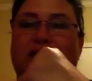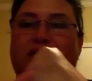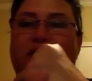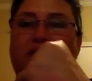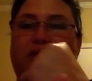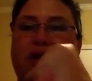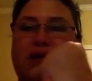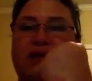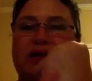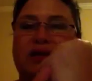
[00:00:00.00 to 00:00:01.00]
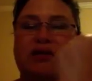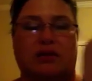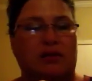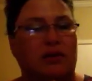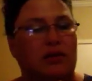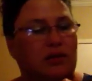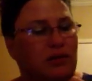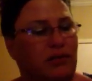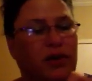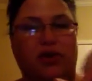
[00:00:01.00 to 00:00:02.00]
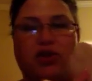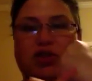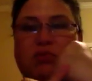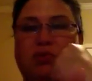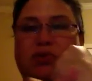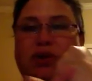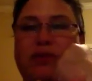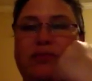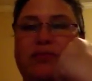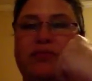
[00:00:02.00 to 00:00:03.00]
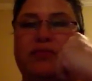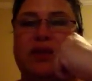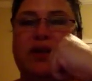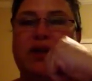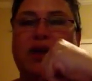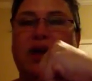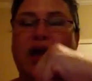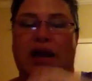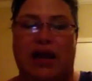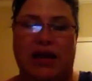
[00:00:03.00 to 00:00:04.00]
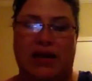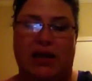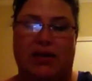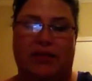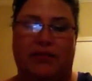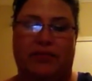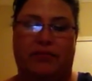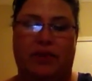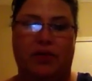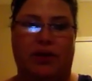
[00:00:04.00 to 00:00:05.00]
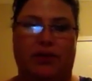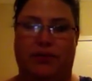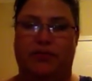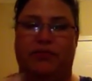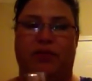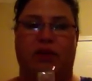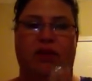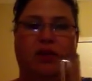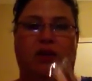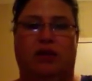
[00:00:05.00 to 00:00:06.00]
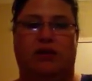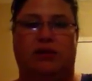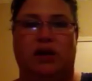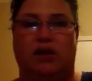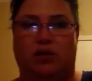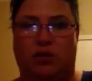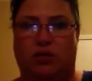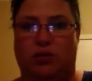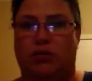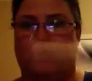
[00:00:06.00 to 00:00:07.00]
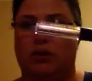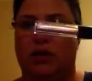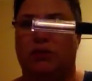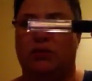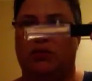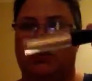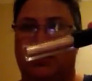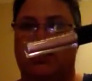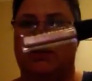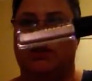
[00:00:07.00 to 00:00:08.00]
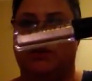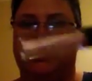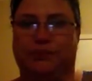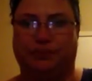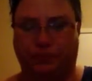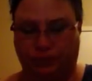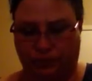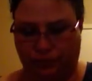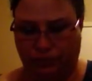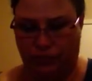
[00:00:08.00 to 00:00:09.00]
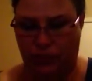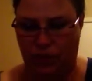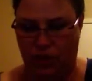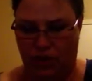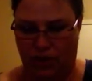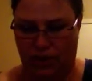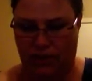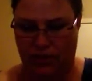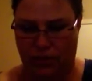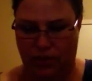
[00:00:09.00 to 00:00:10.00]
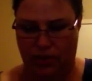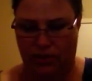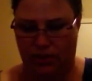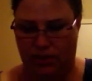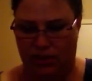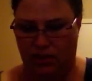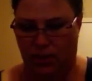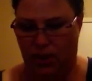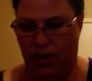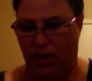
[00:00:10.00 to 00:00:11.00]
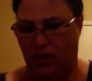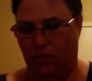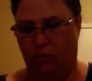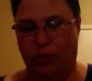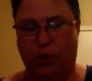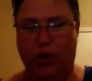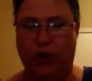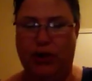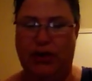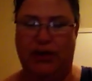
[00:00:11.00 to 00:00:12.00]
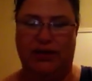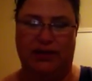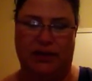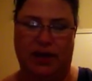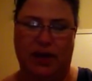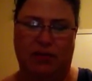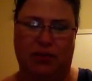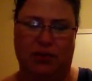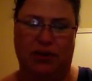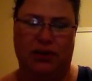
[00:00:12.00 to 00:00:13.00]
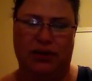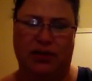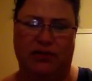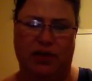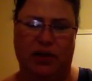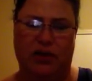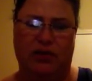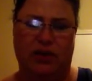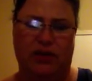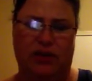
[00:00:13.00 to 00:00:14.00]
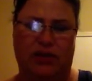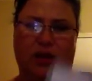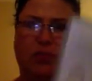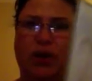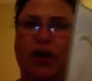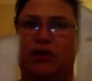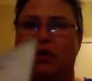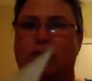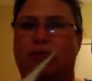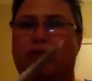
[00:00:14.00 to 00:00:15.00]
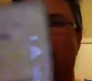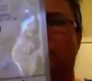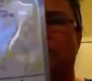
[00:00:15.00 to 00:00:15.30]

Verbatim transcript: Very bronzy. Very shimmery. I like you. Okay. So, nice purse size, too. All right, let's see what else is in the bag. Purlisse. I like Purlisse stuff. This is, um, I got two of them.